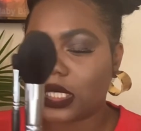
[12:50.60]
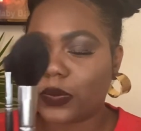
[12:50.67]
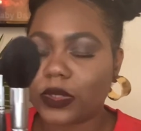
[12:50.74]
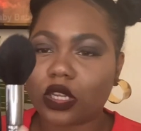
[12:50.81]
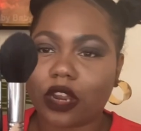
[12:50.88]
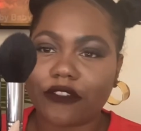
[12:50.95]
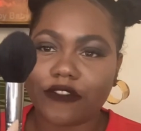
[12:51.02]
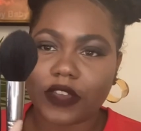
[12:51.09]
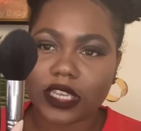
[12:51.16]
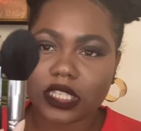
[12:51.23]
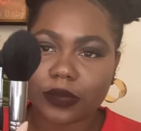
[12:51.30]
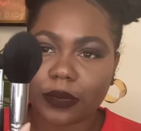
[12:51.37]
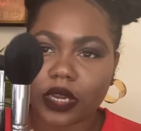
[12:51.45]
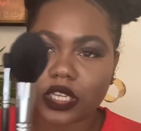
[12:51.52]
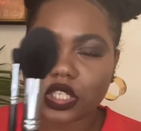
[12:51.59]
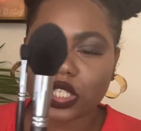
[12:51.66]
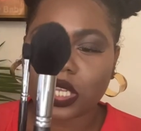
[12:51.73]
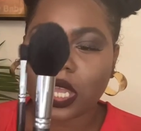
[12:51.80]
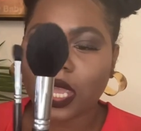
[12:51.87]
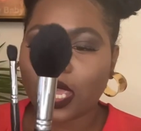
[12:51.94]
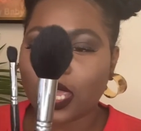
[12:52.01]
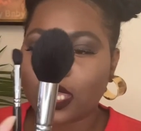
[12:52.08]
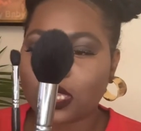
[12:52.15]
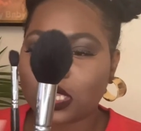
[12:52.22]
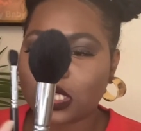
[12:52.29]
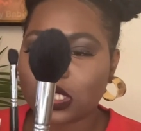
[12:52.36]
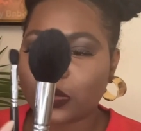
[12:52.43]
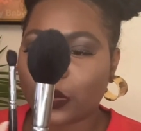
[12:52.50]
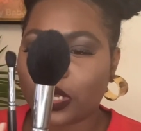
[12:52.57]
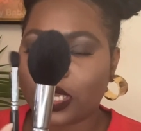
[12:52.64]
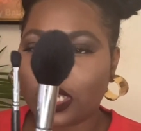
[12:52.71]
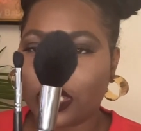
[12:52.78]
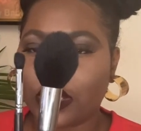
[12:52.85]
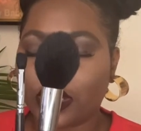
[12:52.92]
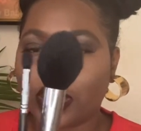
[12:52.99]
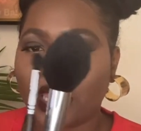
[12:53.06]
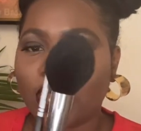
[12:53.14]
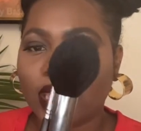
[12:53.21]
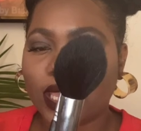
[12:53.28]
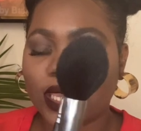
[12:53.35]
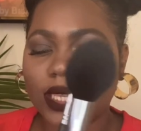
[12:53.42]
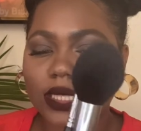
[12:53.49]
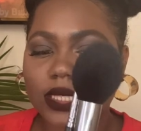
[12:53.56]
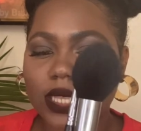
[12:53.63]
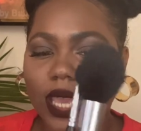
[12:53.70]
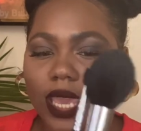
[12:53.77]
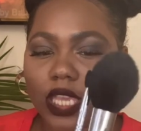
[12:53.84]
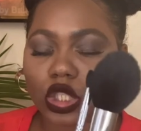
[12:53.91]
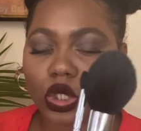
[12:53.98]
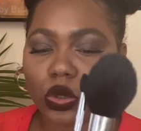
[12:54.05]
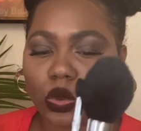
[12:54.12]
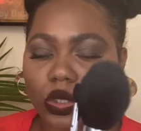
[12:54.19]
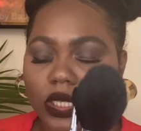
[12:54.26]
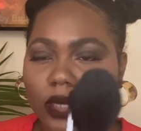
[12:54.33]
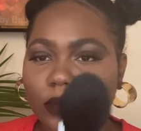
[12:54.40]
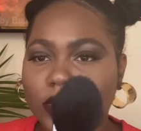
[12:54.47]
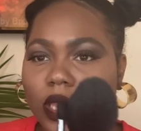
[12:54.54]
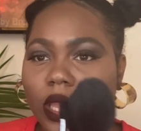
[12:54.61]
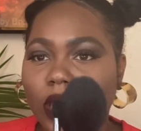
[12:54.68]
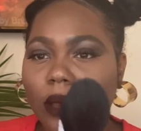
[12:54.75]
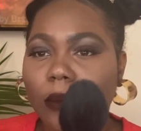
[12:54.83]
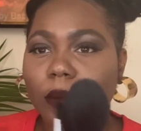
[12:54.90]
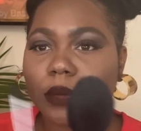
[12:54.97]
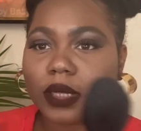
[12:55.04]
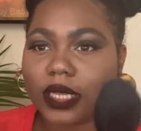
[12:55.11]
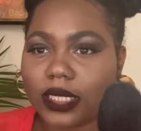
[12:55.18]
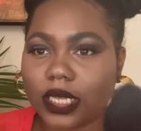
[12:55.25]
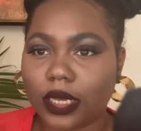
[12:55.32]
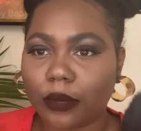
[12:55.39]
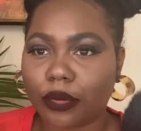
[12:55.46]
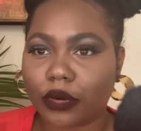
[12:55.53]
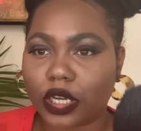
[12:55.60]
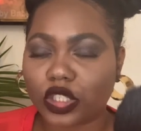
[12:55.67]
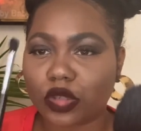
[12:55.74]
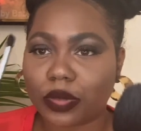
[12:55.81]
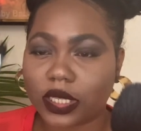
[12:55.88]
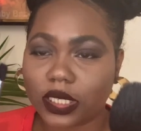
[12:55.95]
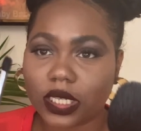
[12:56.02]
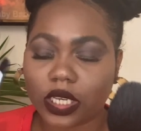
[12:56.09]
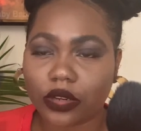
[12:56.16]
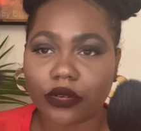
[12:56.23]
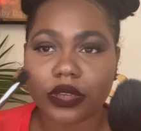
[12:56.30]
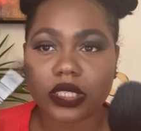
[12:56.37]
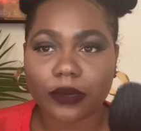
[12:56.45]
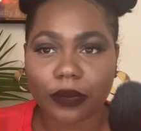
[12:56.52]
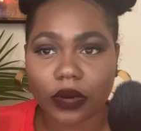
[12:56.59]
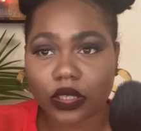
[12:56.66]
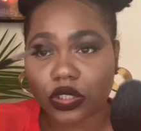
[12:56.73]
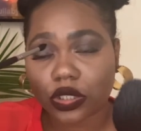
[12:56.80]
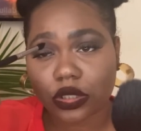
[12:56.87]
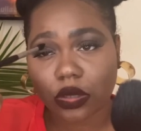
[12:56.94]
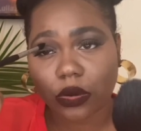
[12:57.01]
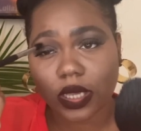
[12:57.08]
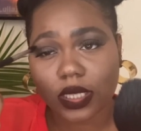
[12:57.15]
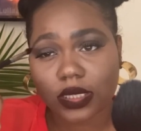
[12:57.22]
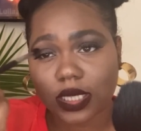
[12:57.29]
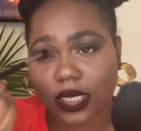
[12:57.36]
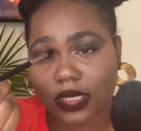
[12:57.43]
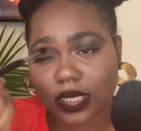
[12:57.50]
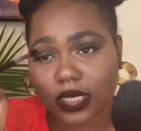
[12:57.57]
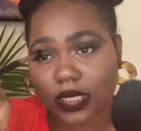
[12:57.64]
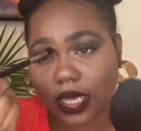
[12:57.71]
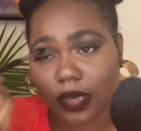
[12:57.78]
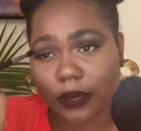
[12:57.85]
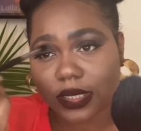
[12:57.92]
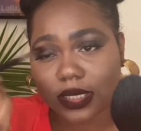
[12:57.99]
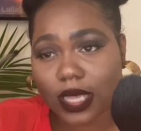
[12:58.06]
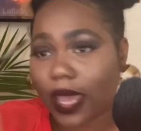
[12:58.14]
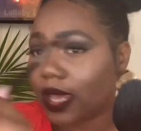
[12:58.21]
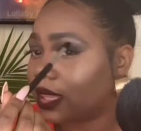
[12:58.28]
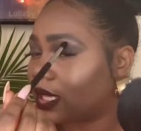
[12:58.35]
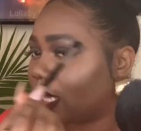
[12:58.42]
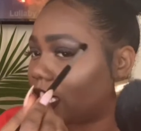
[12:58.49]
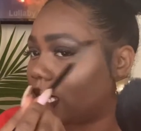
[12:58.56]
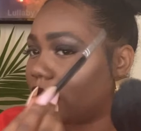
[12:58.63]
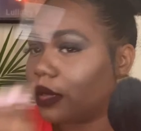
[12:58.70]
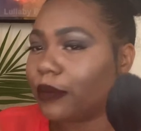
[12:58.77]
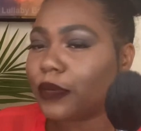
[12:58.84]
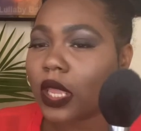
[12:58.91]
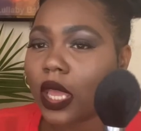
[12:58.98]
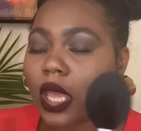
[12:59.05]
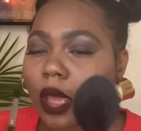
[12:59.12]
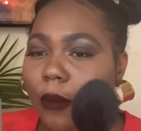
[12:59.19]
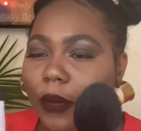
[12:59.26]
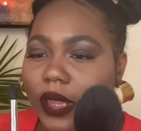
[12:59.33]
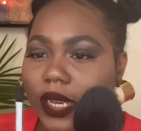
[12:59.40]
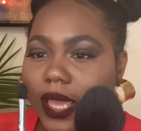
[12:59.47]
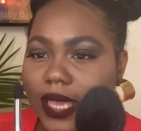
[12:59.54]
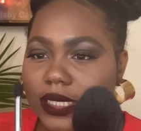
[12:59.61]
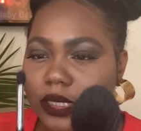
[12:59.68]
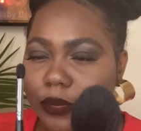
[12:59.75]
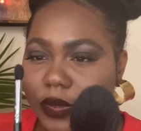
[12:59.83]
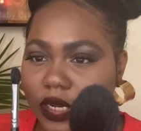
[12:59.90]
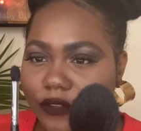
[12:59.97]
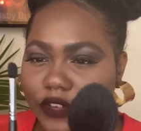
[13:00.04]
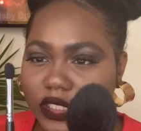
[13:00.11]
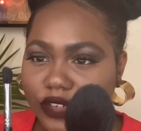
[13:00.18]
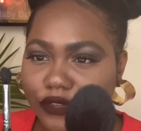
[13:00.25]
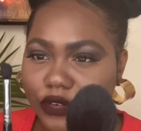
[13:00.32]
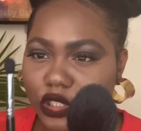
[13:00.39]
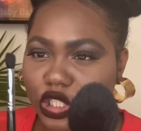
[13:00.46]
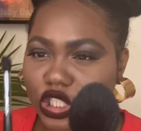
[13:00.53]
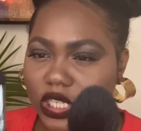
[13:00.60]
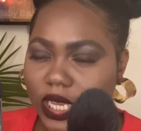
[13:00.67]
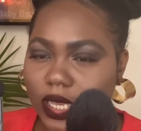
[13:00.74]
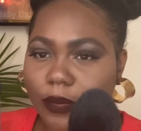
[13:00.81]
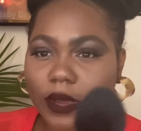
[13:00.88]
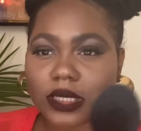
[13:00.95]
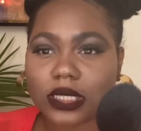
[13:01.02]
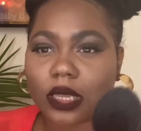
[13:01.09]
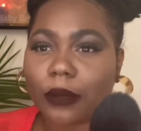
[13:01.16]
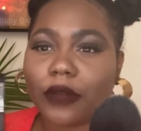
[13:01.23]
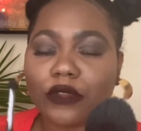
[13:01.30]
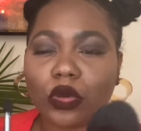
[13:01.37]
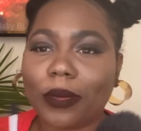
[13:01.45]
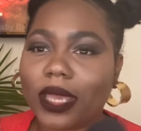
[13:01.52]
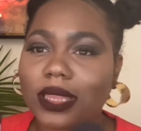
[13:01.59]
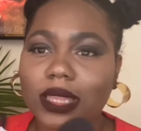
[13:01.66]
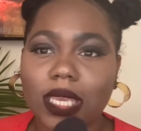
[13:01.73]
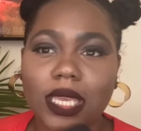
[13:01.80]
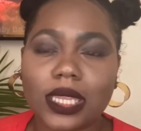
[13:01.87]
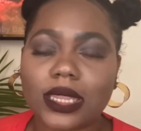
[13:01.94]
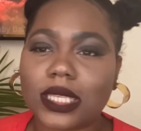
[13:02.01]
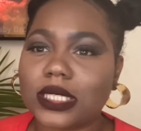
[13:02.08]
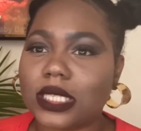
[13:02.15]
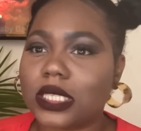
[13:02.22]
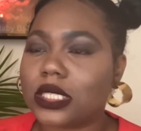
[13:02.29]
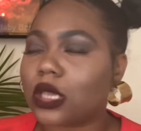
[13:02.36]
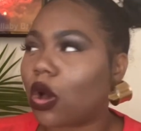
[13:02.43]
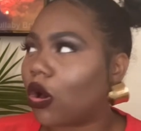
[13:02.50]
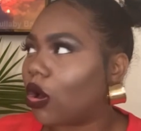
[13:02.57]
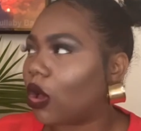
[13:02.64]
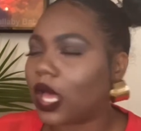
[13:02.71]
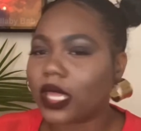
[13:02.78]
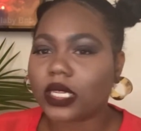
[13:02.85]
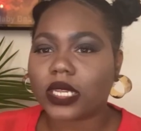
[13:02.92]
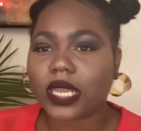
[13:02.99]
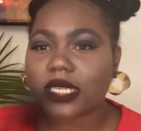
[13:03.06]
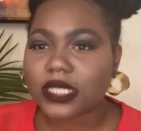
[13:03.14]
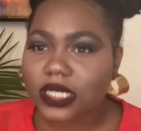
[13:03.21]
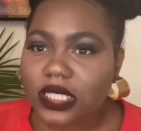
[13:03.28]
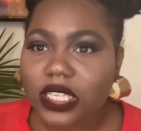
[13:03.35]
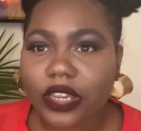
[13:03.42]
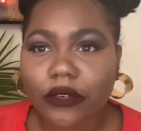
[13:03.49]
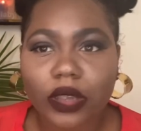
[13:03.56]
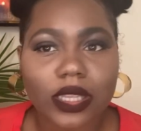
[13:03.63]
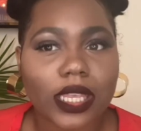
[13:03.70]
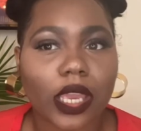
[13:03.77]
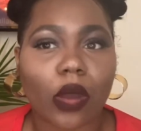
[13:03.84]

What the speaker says: was our face brush. And this one here is a tulip blending brush, blending crease brush. So it does the same exact thing, but it has a bit of a different shape. Some of you may think this is all unnecessary. They